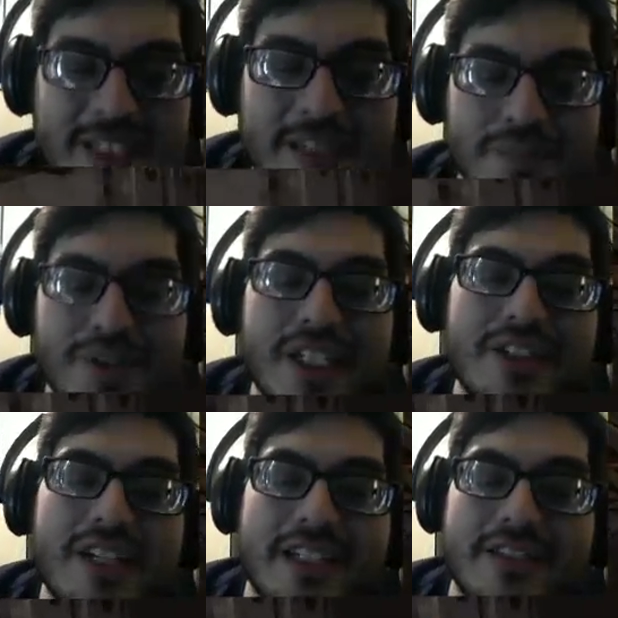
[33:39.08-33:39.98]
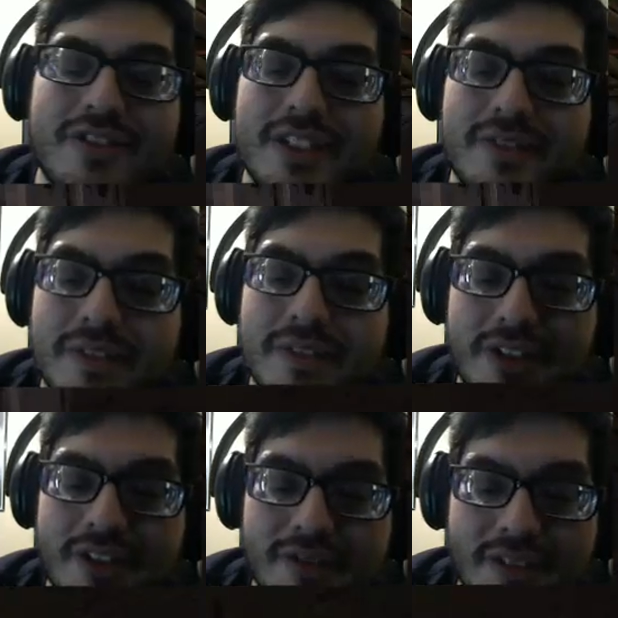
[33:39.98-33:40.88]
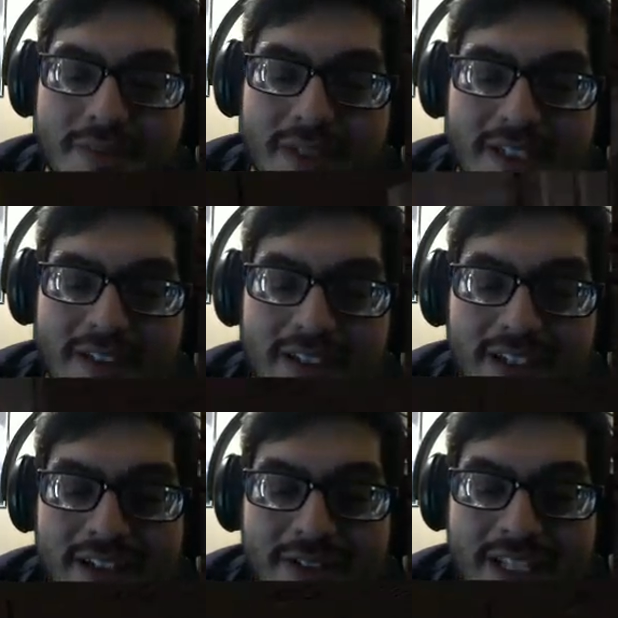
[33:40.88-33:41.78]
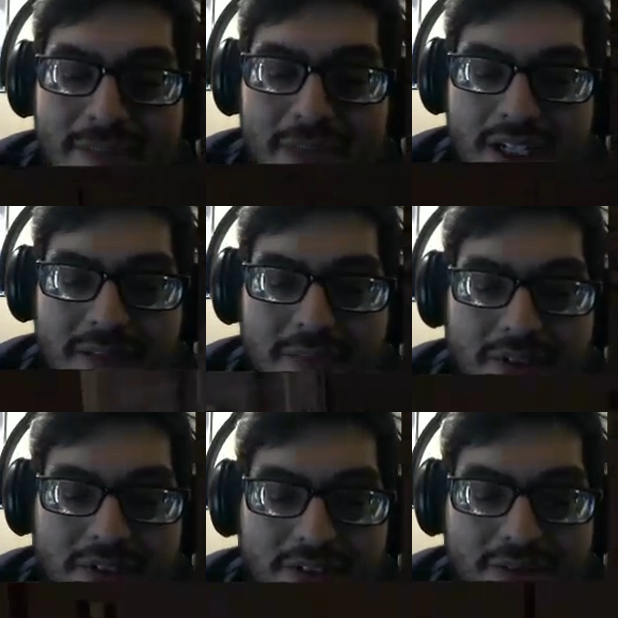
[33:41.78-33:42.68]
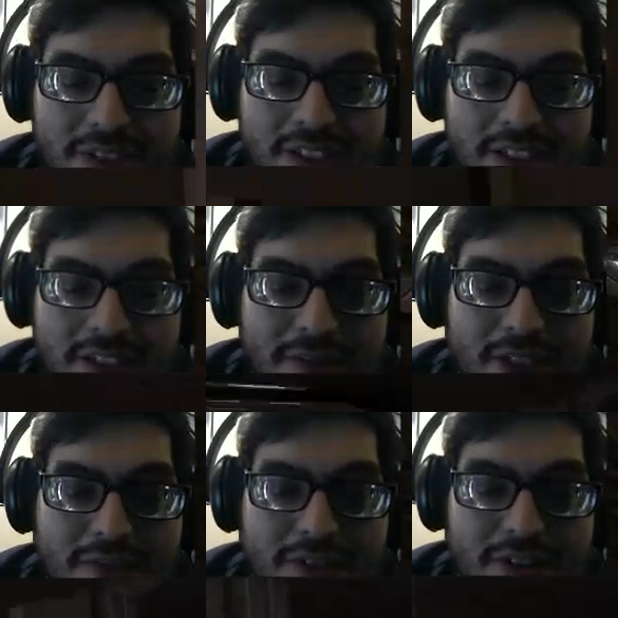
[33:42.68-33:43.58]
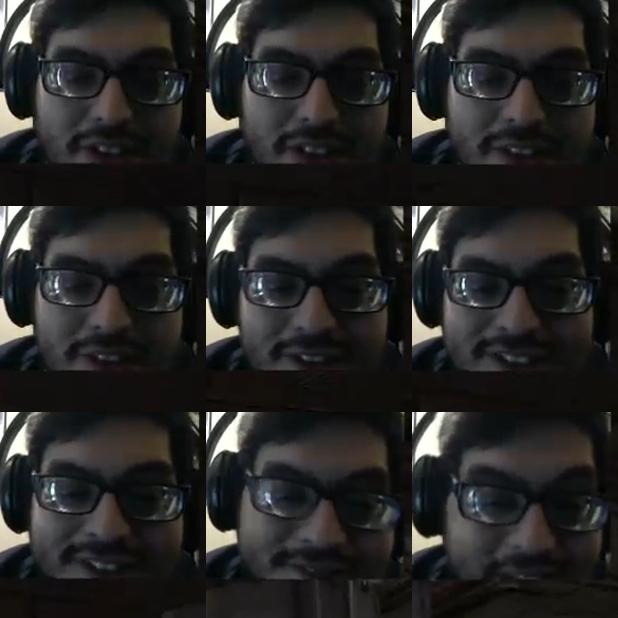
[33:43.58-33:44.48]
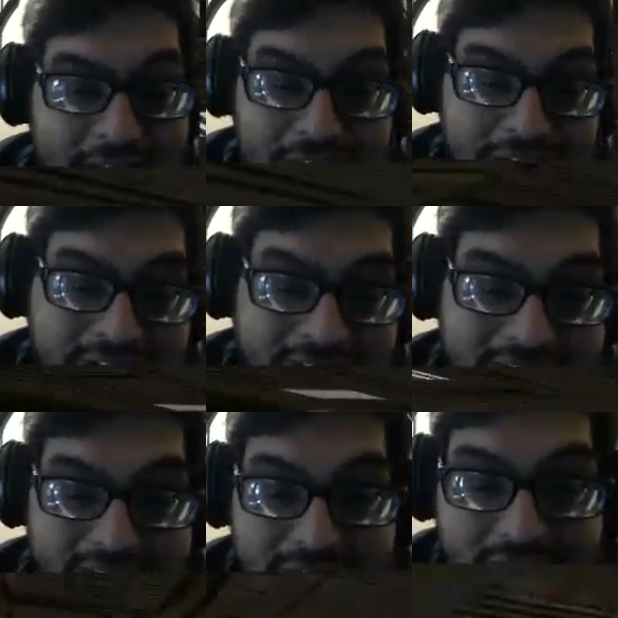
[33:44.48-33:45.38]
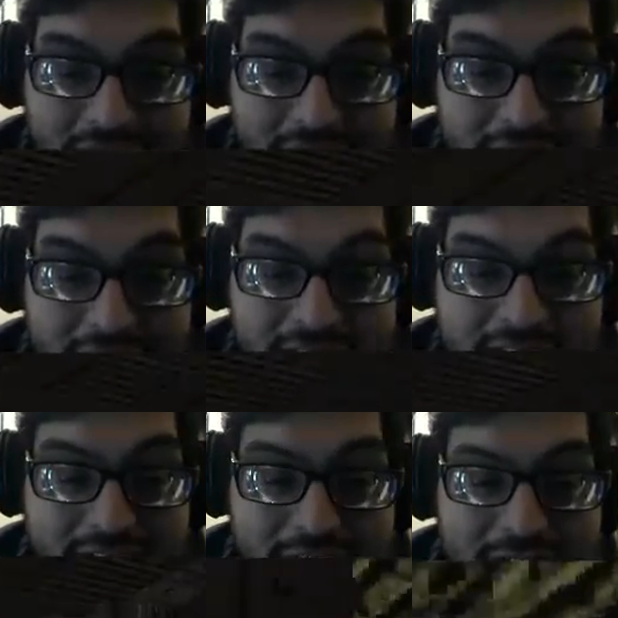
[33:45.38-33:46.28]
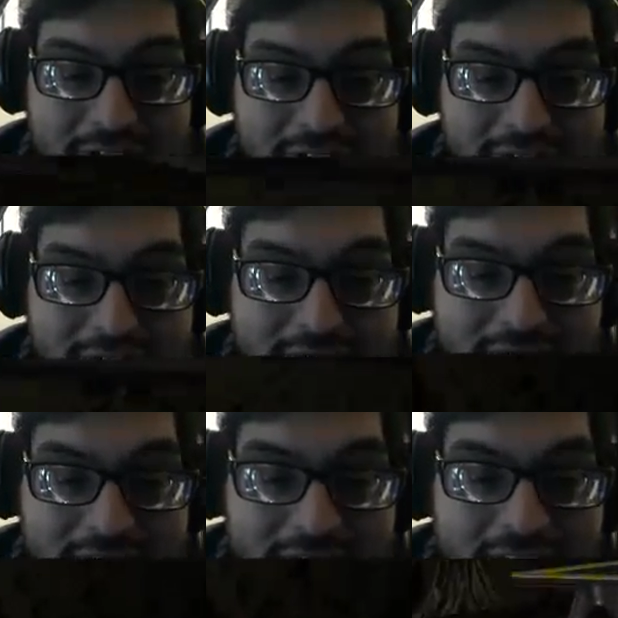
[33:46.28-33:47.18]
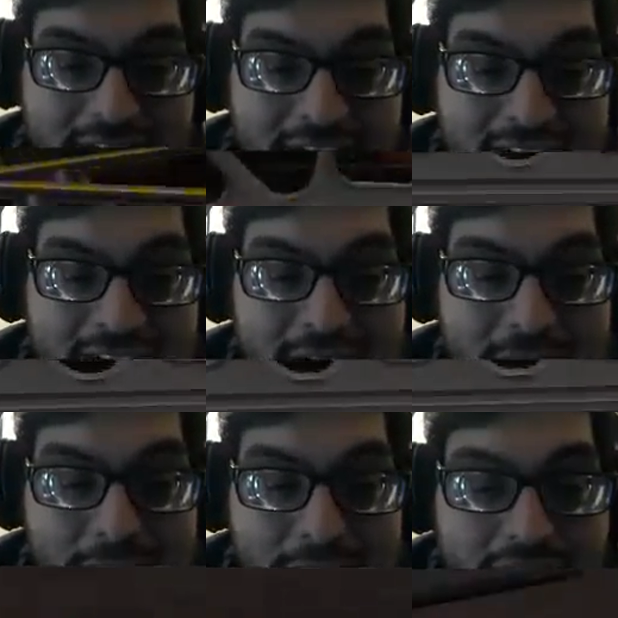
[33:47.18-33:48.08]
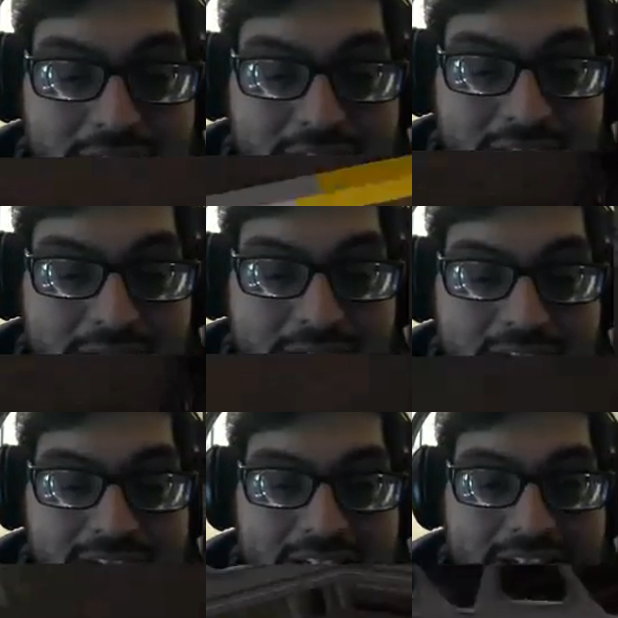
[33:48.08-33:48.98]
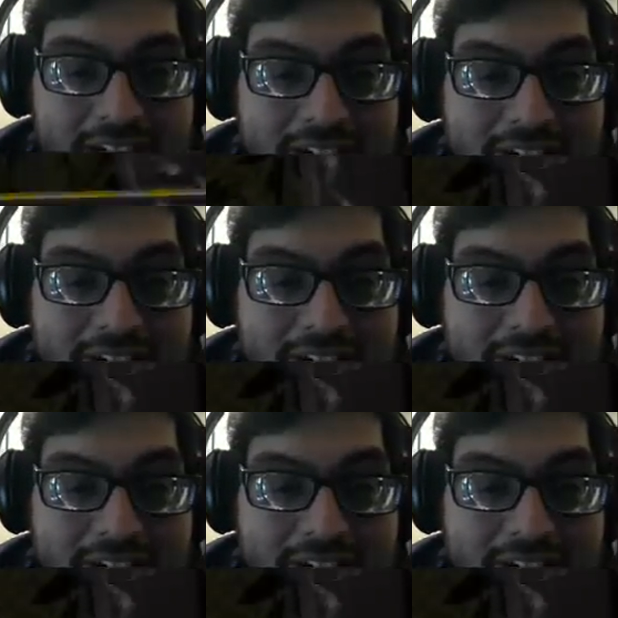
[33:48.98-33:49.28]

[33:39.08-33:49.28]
to get pretty good accuracy at 50 yards with that Mossberg with rifled slugs. So, it could work. But I don't think they were thinking